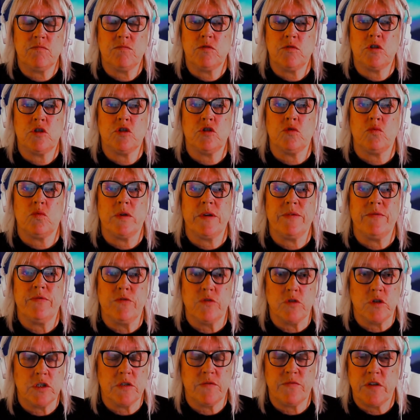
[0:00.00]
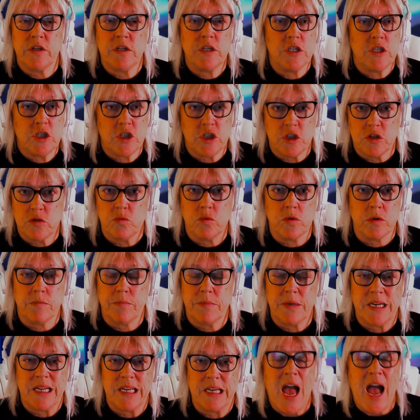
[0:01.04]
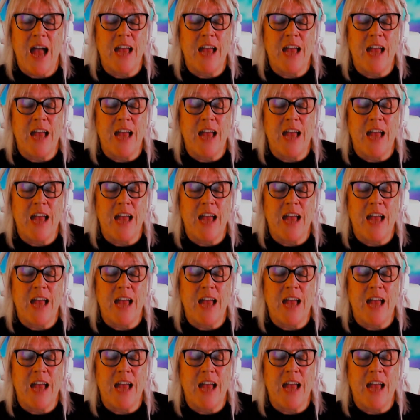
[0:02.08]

stood one in front of you, you still wouldn't believe.